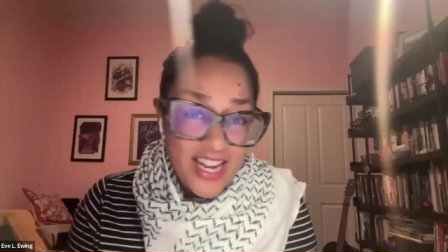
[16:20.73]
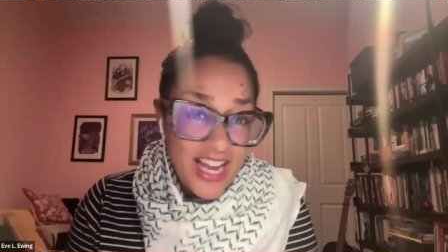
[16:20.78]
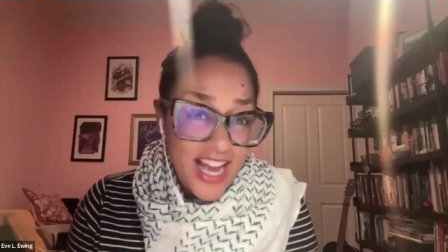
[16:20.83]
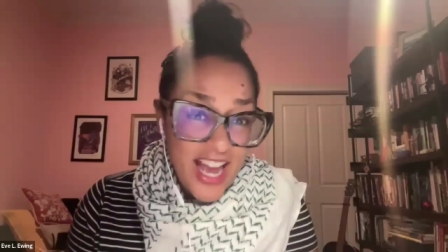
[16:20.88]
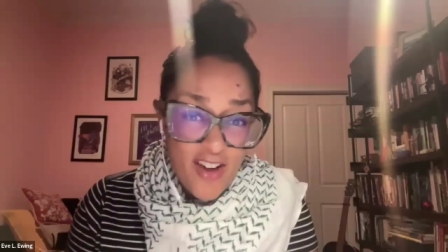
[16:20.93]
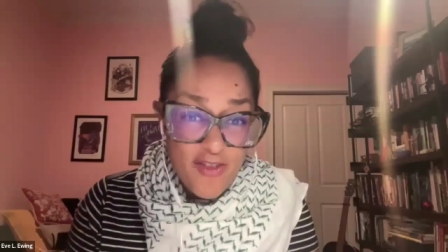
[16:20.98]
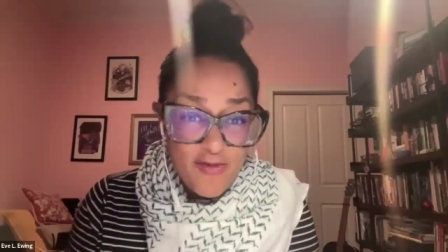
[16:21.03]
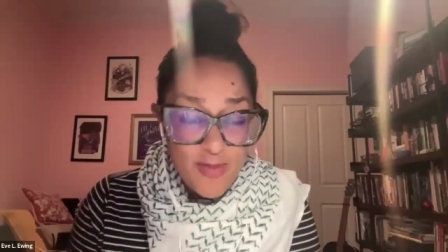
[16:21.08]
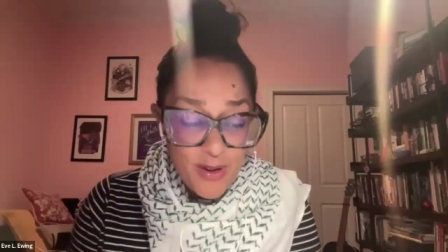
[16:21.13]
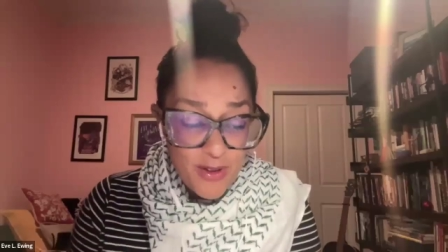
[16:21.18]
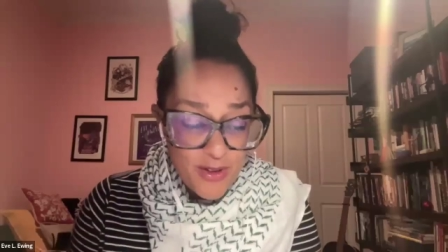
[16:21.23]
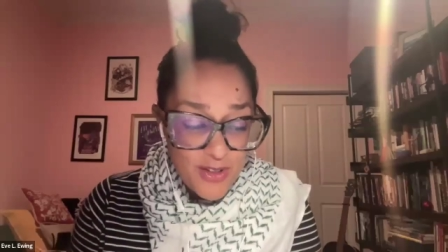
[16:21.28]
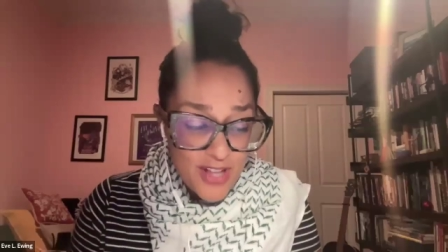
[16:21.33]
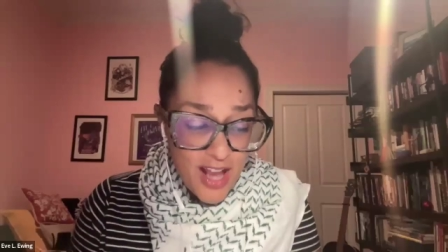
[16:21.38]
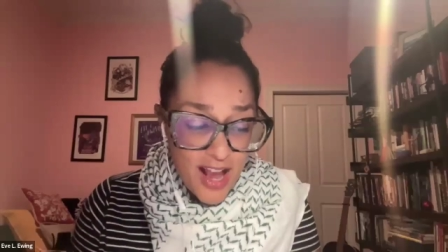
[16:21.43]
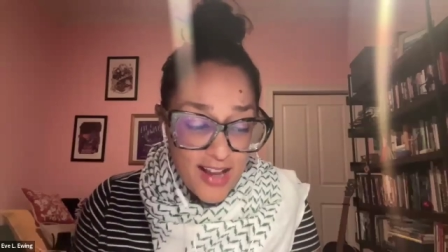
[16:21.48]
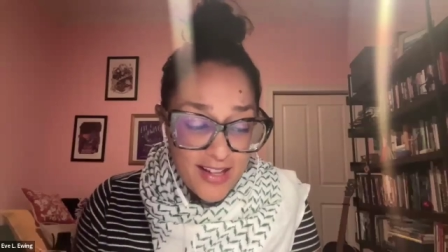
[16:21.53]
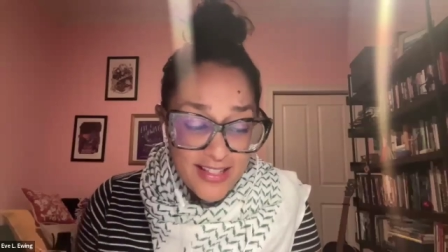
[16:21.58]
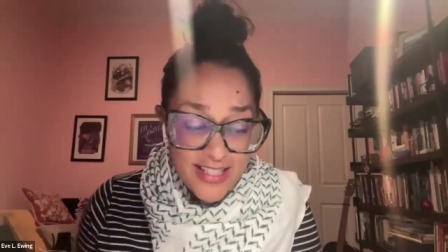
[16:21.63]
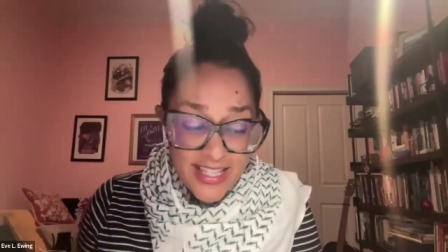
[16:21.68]
that I have both
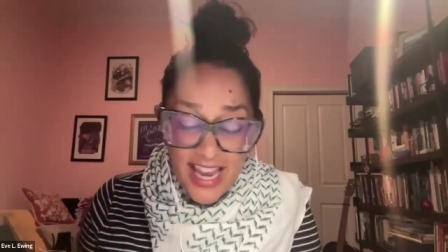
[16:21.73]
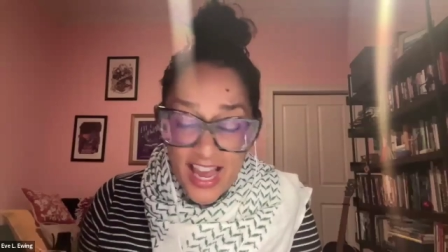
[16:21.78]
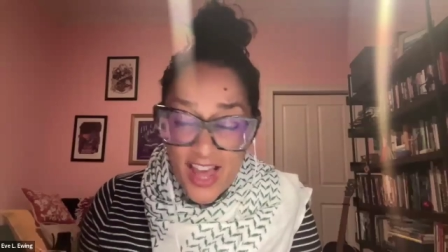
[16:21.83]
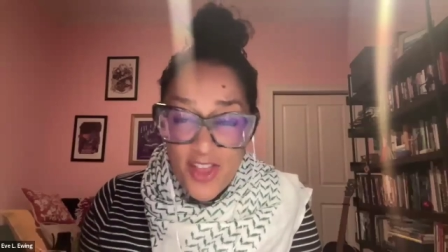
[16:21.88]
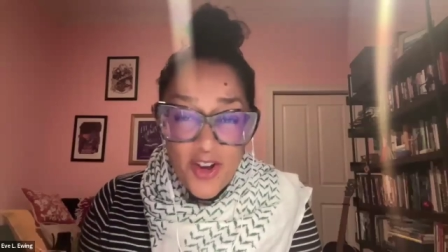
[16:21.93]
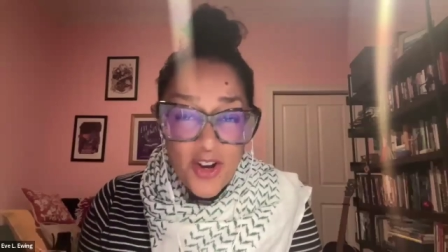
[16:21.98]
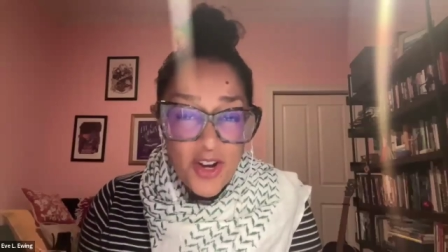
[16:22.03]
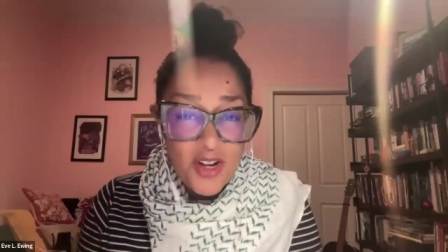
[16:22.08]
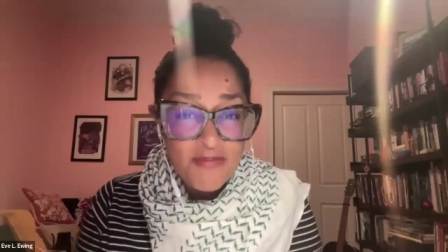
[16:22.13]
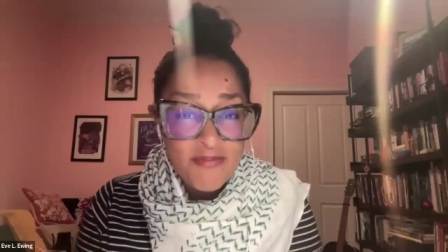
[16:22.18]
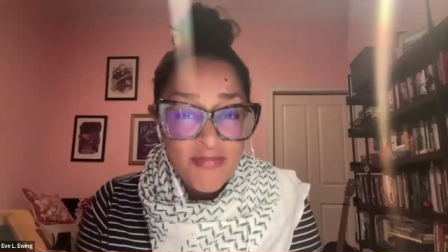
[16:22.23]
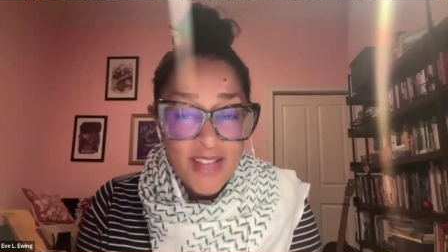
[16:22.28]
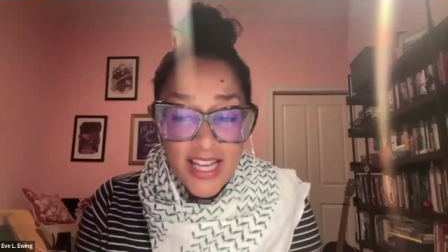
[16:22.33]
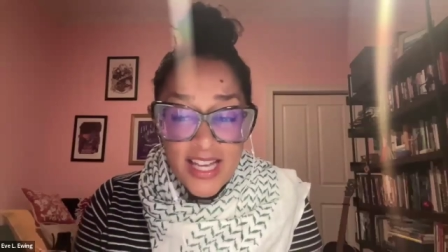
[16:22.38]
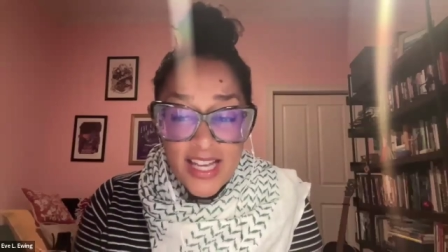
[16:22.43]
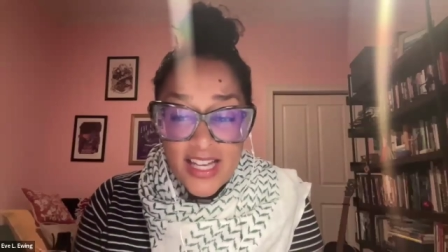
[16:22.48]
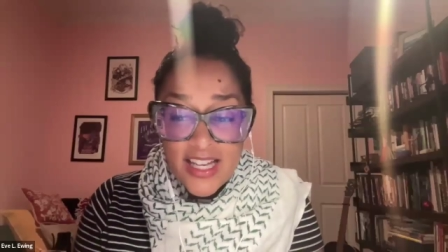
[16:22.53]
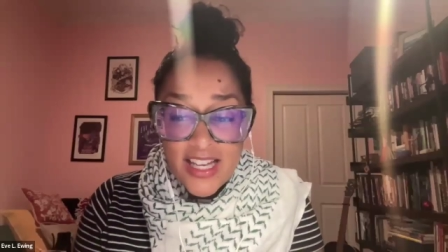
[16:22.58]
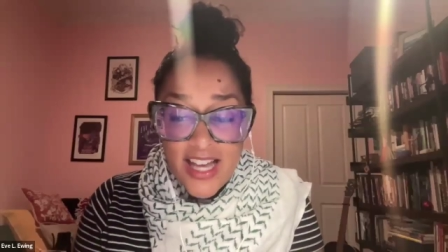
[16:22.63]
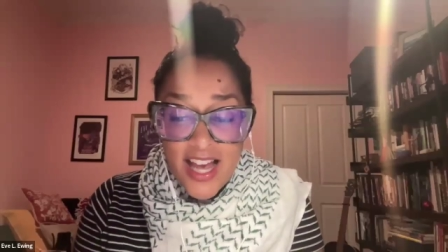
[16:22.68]
socks together,
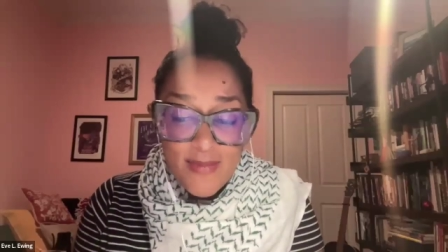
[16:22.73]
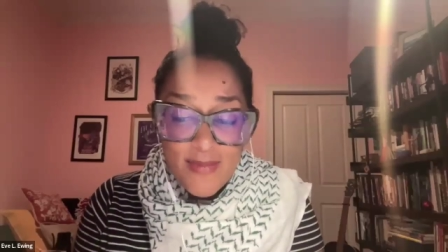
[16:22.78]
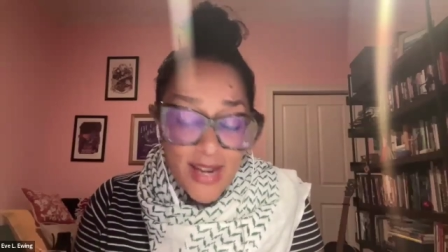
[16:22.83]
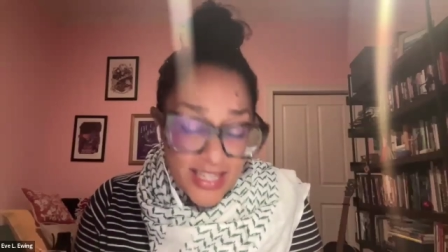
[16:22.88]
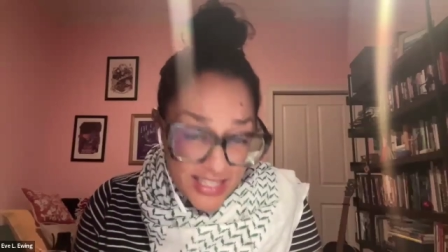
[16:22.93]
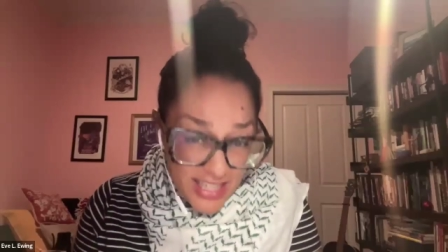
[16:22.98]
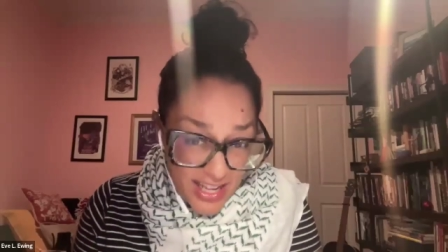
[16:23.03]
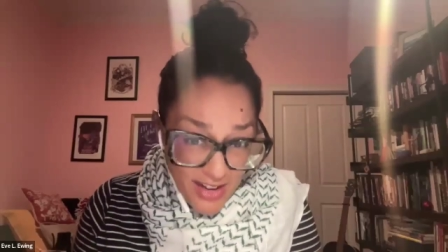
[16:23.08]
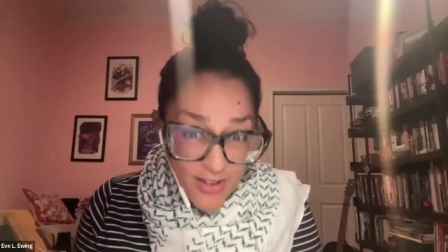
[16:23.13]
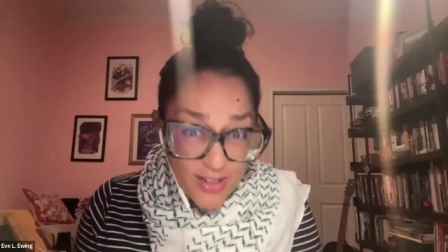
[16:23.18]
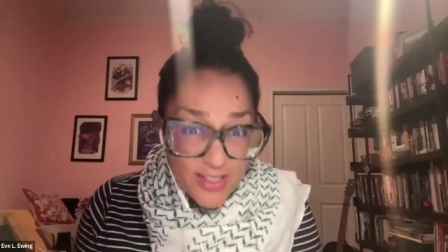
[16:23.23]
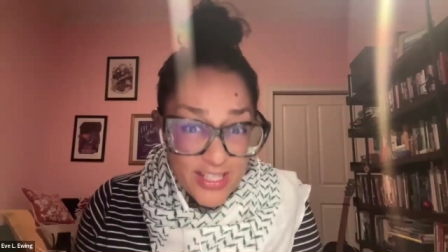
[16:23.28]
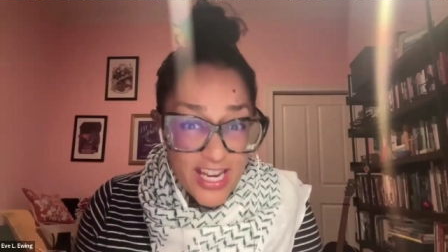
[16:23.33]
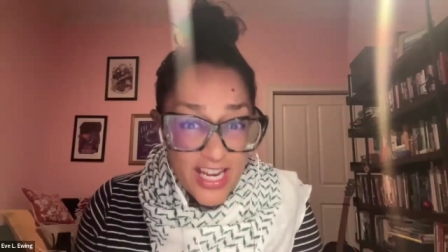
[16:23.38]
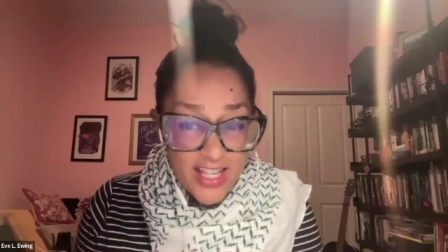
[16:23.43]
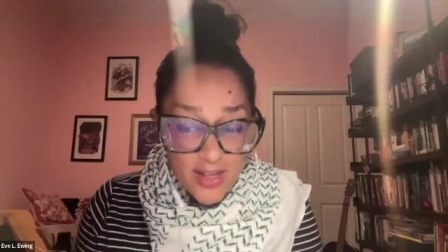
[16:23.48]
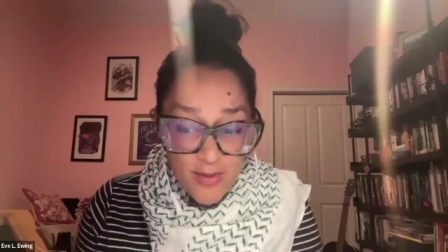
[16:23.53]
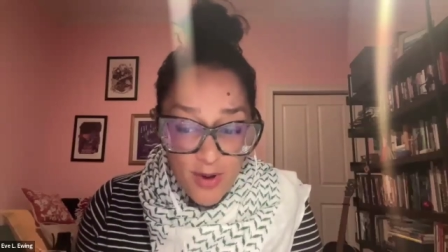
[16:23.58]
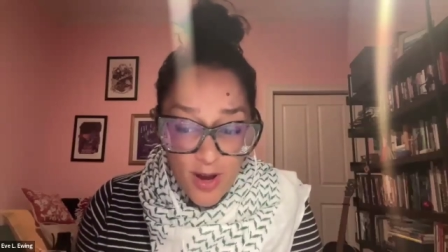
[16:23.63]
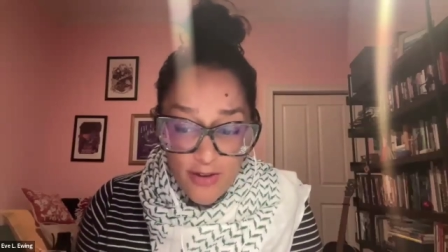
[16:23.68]
I might never
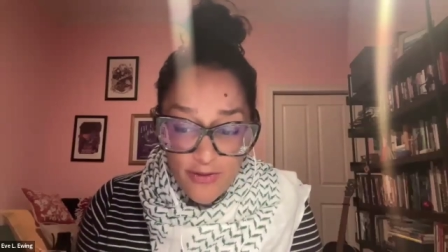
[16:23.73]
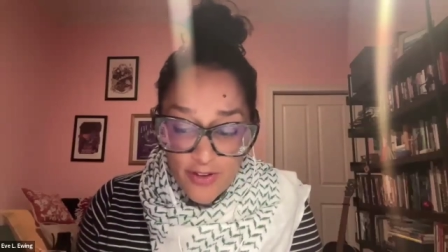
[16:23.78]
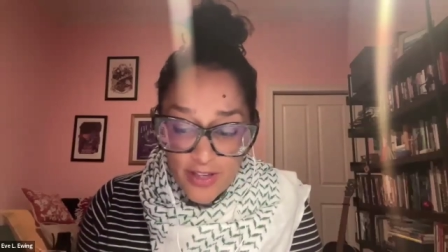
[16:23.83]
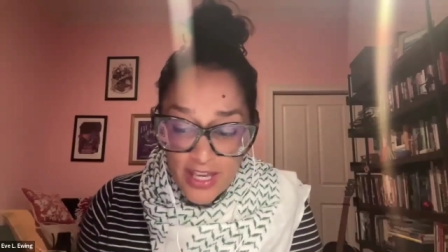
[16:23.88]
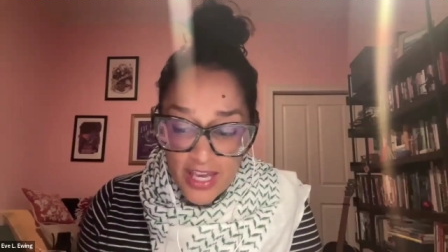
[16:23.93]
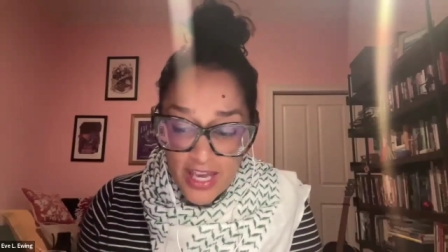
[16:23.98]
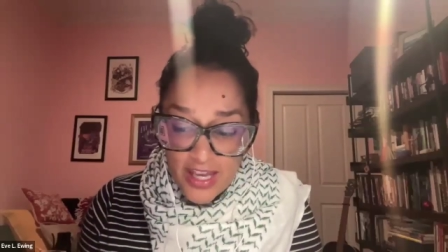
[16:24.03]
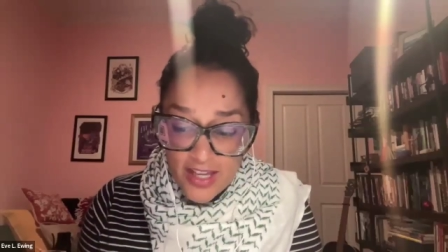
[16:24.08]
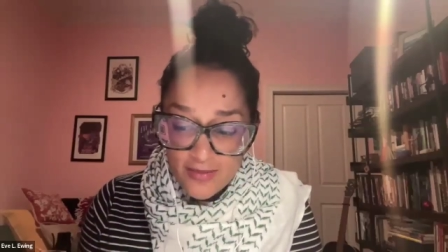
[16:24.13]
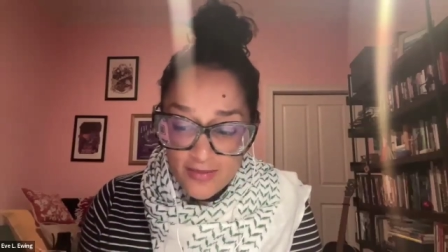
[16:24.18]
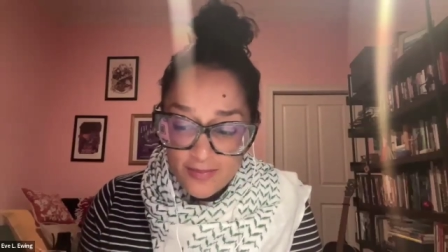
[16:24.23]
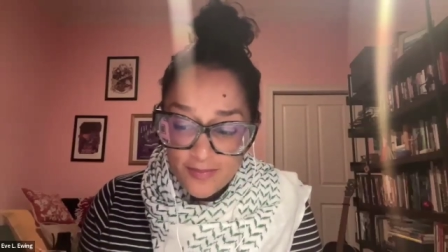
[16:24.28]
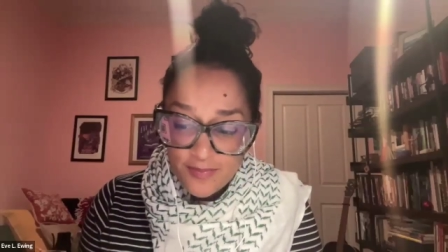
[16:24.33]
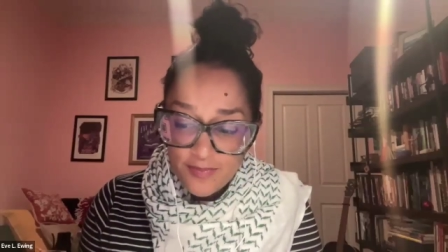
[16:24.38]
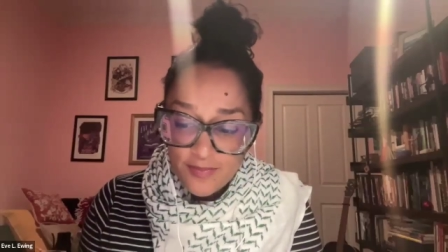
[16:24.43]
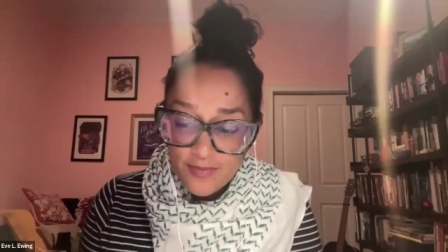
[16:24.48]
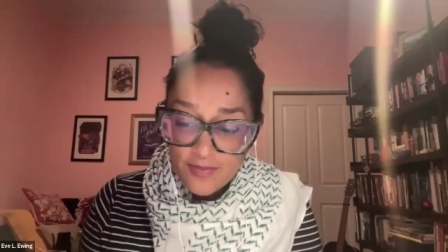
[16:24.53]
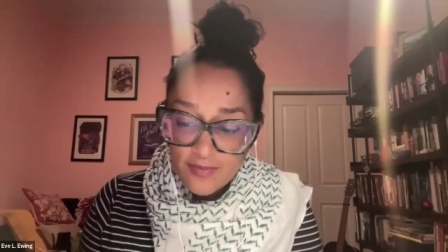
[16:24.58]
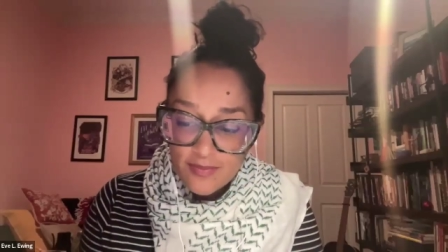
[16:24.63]
take them off again.